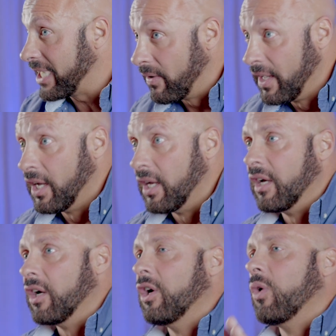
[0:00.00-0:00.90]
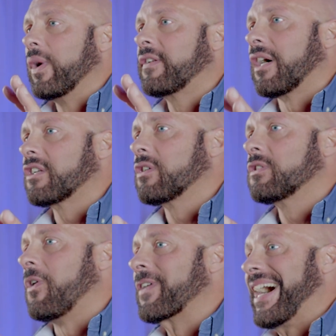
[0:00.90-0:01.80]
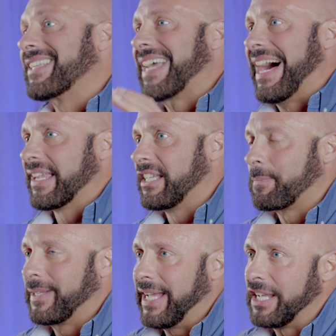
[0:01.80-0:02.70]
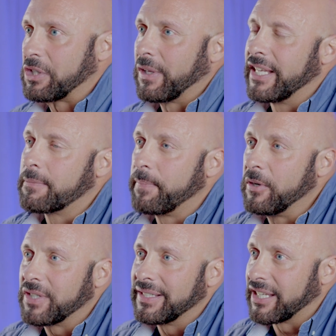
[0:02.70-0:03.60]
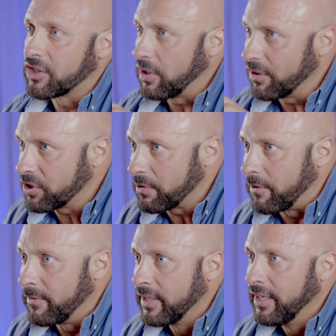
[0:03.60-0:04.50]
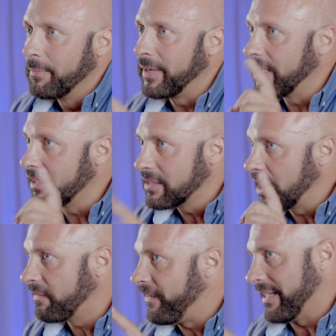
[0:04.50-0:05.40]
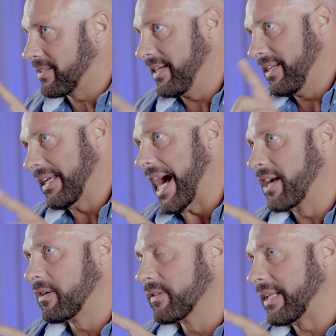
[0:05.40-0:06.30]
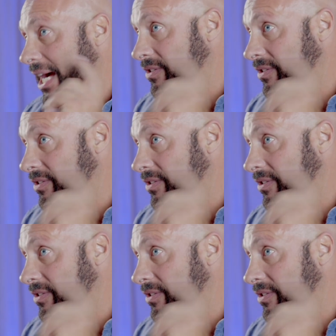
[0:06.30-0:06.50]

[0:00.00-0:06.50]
Now, We've touched on Tongkat Ali's potential as boosting testosterone, but here's another fascinating angle that I